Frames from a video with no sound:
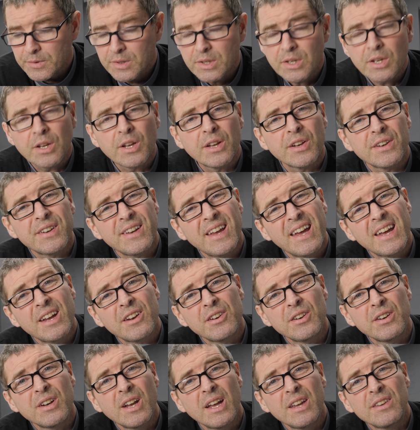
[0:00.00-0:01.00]
You can get
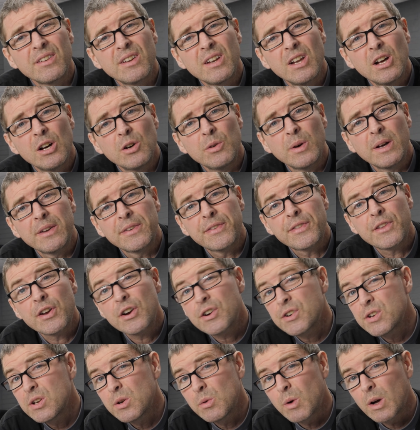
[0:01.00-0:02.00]
down as low as
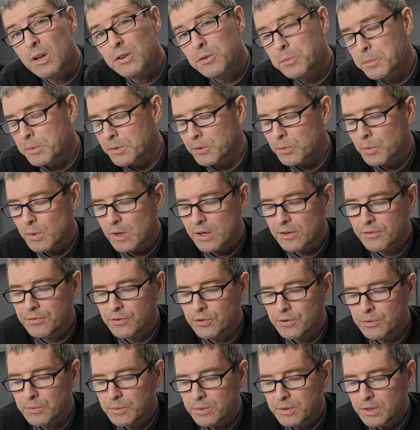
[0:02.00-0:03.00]
thirty watts per square
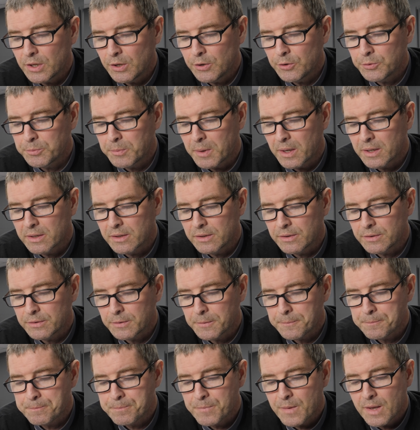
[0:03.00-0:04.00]
foot with those models,
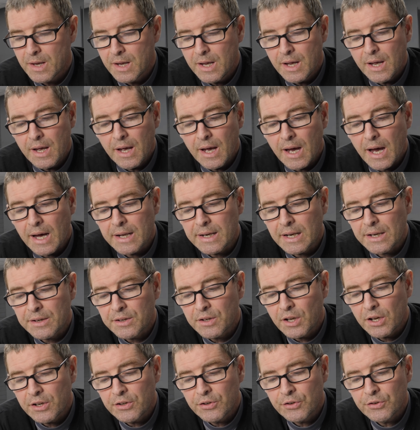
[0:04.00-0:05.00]
and at
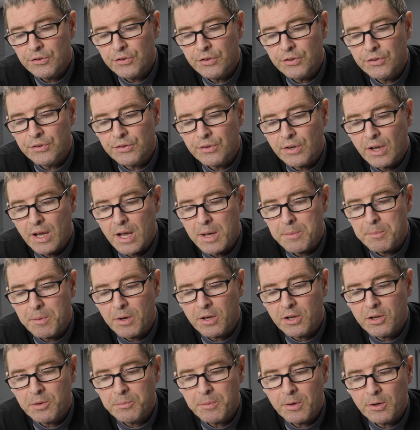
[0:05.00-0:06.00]
nine hundred uh,
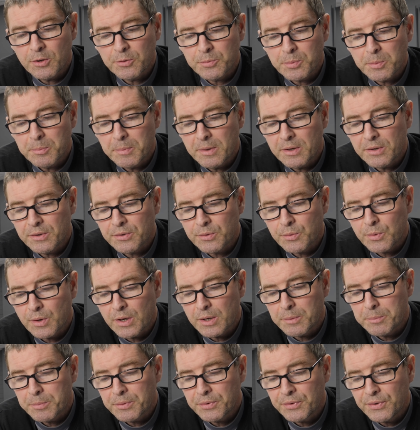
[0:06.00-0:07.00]
micromoles per meter
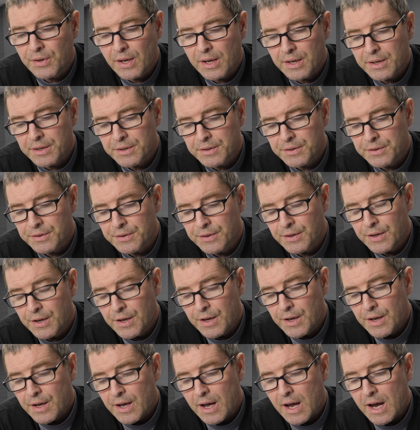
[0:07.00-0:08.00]
square per second
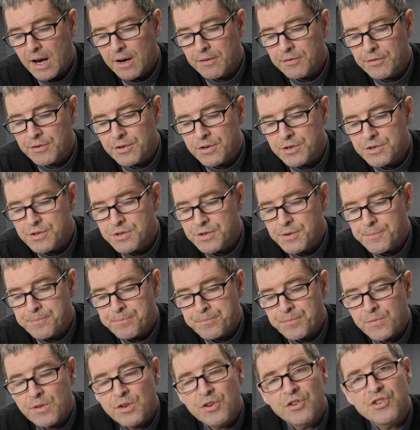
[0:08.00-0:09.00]
average,
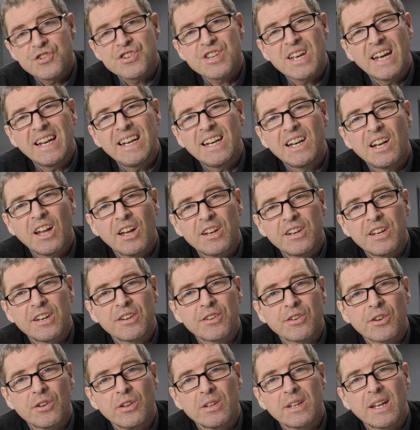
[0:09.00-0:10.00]
your daily light
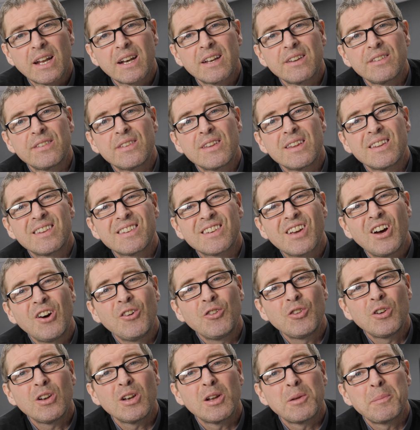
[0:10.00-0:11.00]
integral, that is the
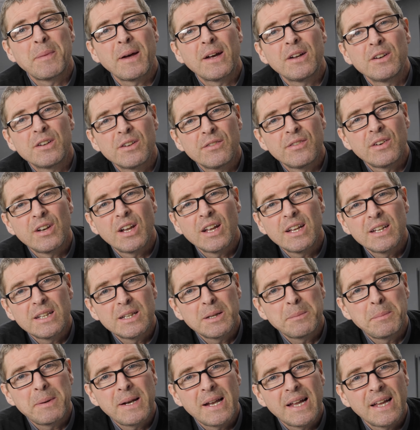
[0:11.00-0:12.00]
total amount of light
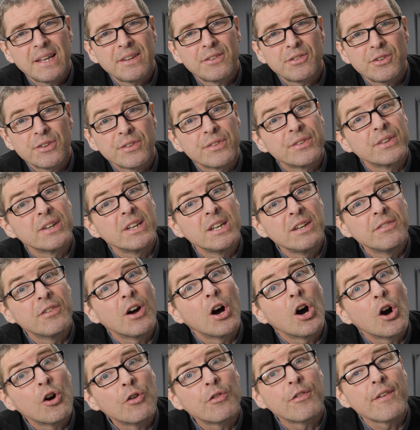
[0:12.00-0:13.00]
the plants receive
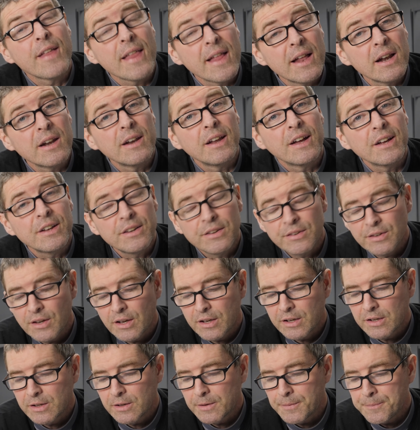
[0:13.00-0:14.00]
over that light
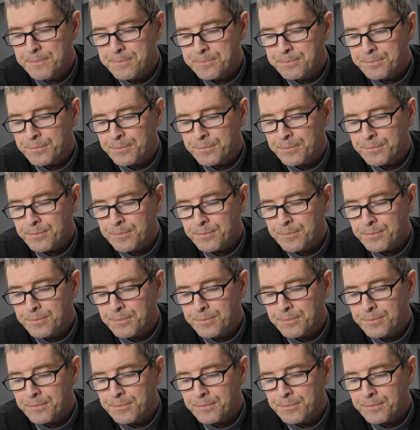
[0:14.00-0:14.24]
cycle,